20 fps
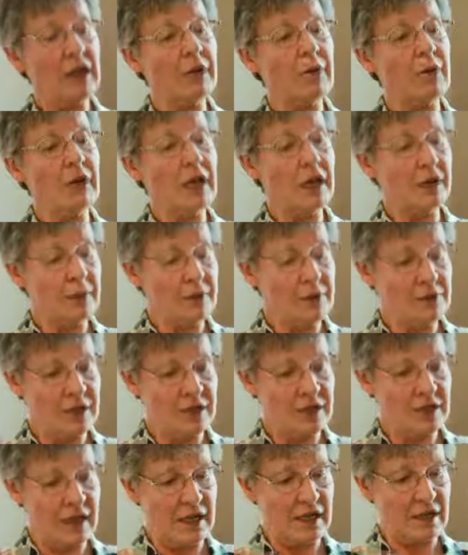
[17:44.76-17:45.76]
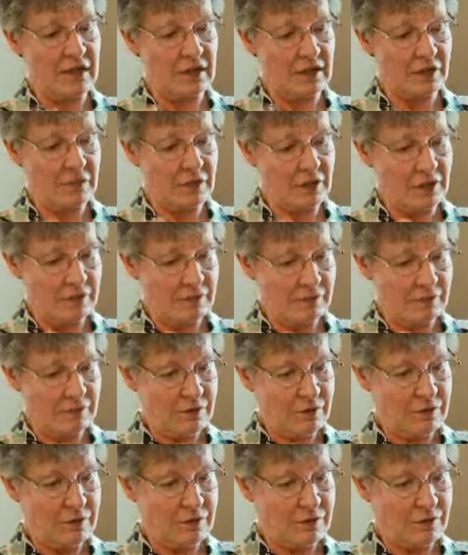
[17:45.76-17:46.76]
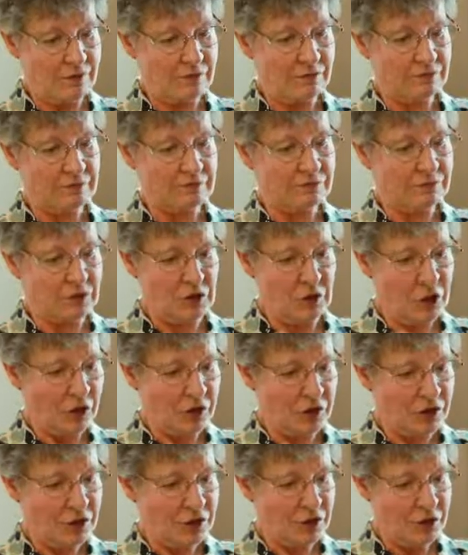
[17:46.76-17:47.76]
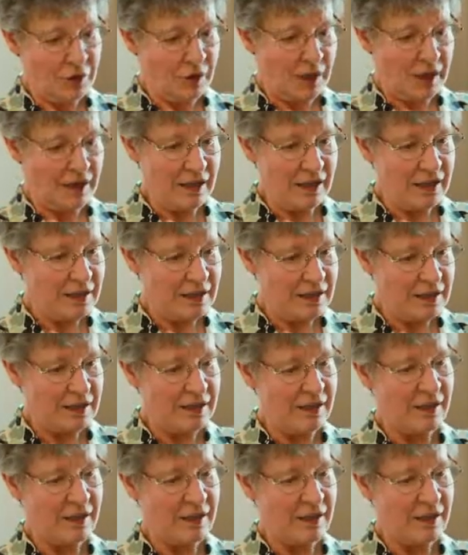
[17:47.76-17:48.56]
They were able to see that it was not doing this.